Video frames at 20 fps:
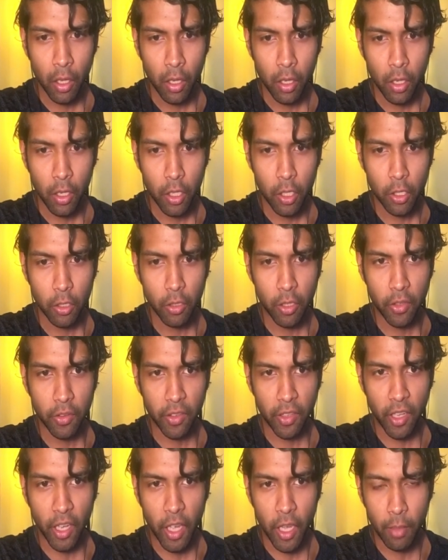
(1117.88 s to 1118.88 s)
it creates a
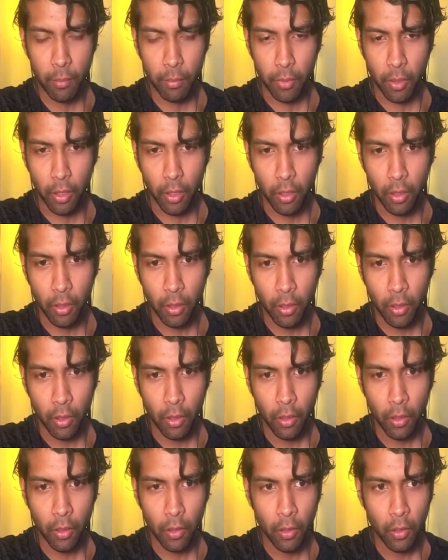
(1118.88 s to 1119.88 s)
copy.
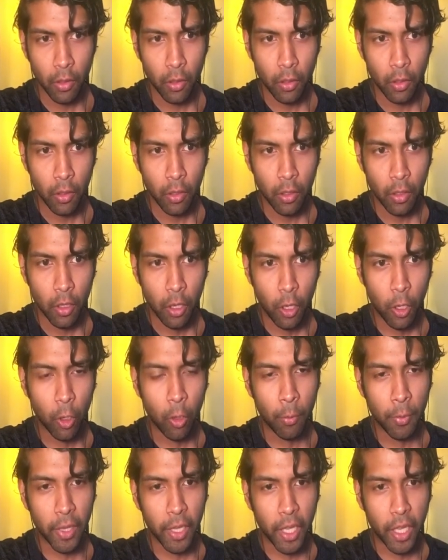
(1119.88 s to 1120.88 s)
Oh
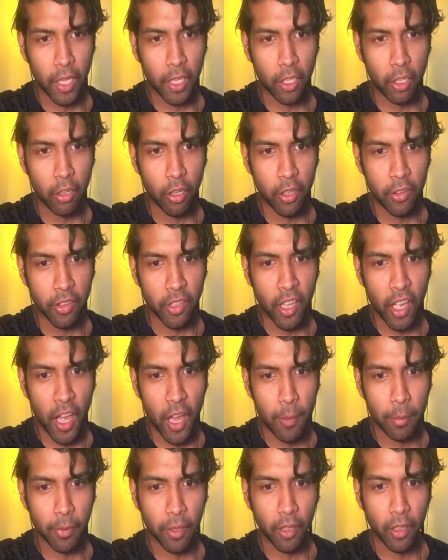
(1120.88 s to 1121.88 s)
my god, it creates a
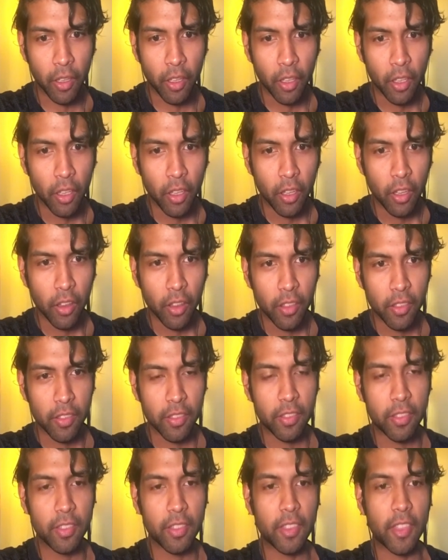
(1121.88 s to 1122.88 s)
copy.
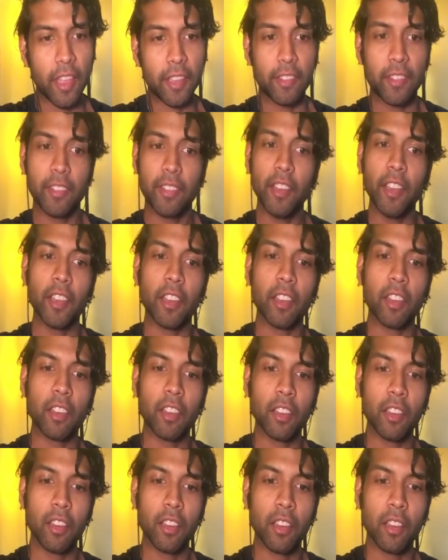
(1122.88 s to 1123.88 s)
That's sick.
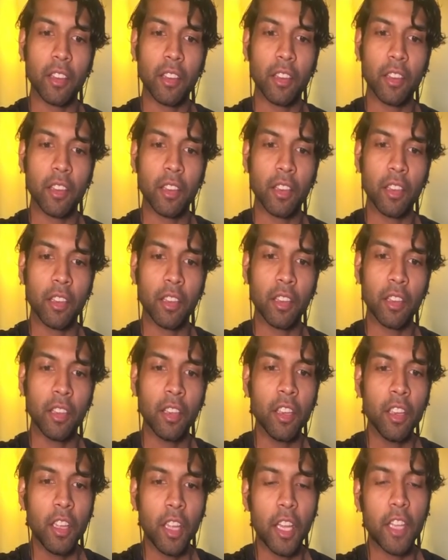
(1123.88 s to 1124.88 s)

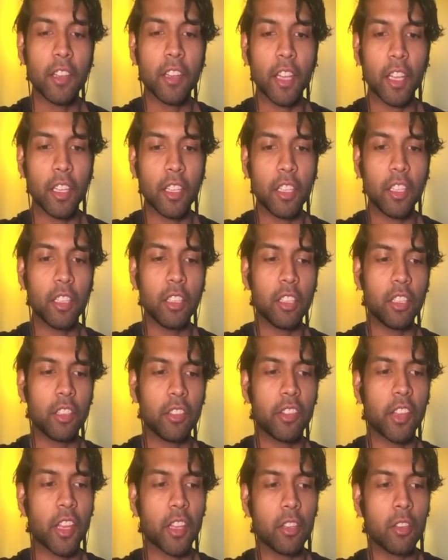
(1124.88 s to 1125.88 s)
And then he
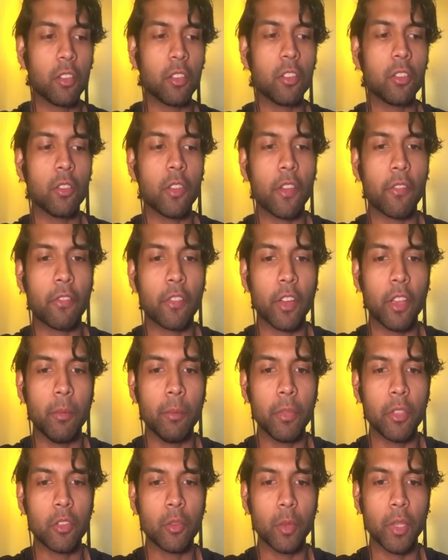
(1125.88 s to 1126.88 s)
said you can do that for
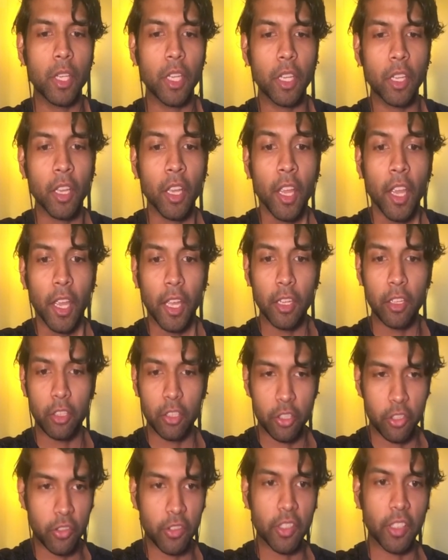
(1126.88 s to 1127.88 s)
in-betweening, and you could
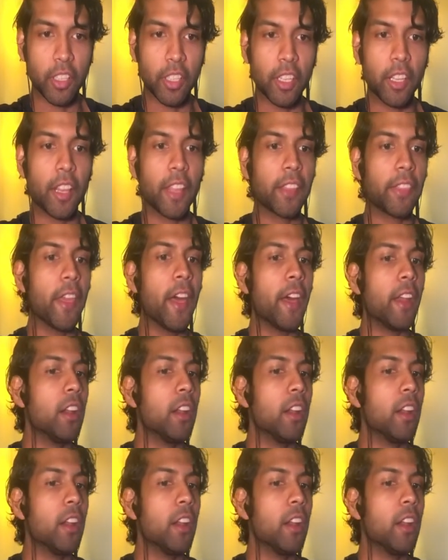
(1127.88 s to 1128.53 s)
just delete it like that.